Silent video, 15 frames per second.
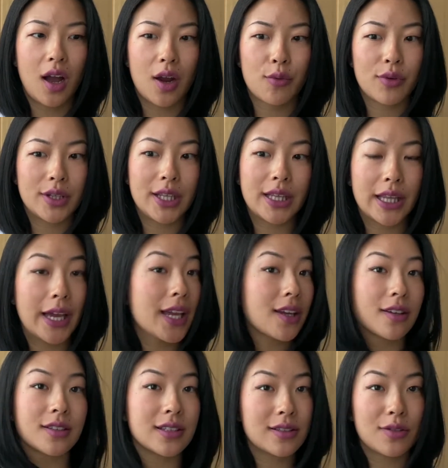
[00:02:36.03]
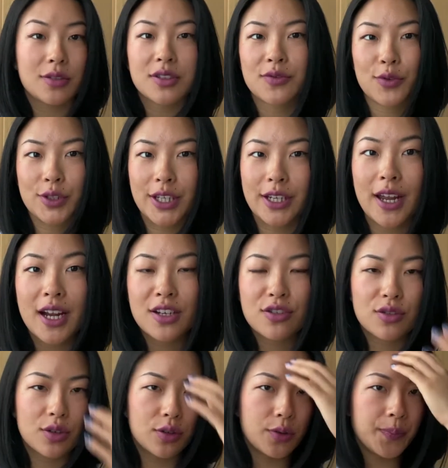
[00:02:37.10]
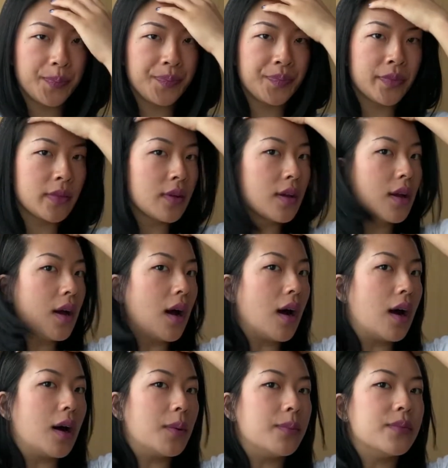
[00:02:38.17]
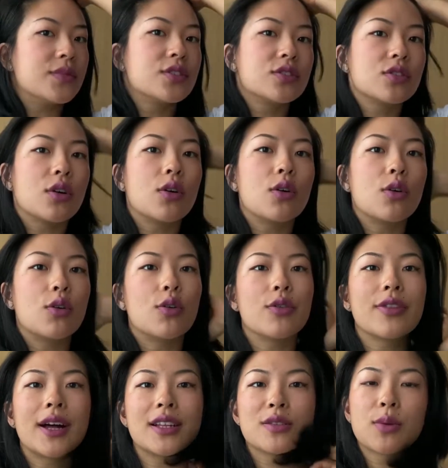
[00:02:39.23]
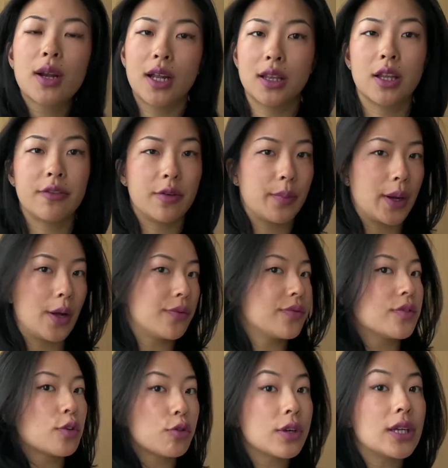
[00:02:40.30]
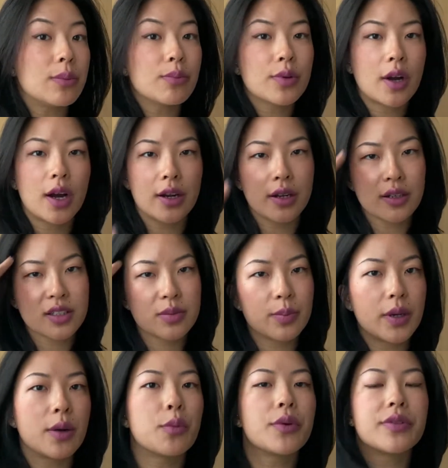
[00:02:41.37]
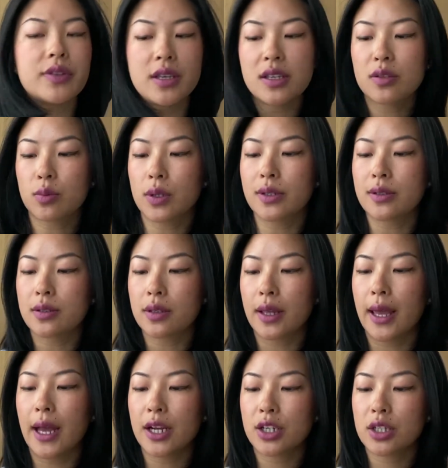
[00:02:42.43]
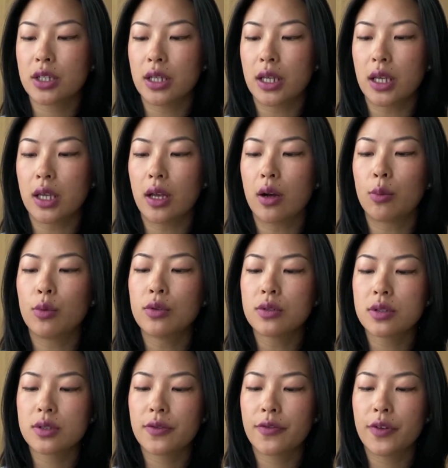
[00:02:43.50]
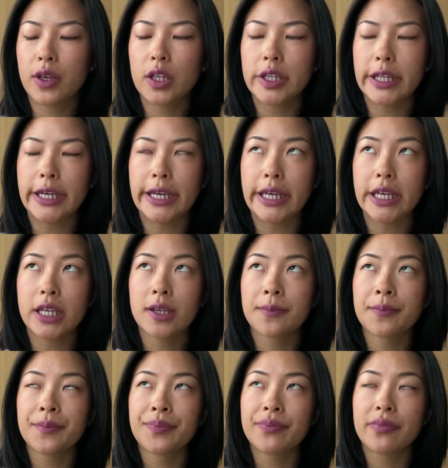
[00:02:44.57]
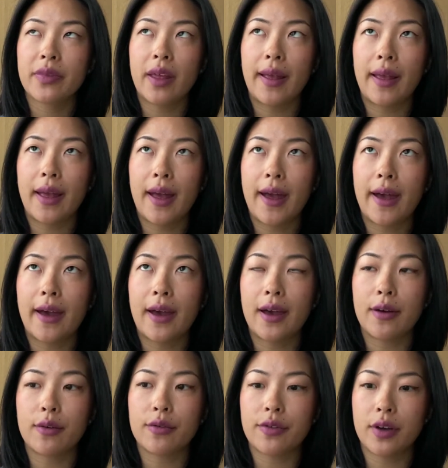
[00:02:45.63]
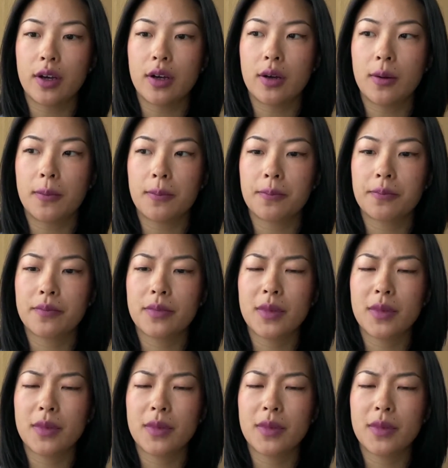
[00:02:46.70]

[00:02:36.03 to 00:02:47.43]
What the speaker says: I really like because it looks really natural. So that's what I love about cream products. But with these ones, they actually almost feel like they have a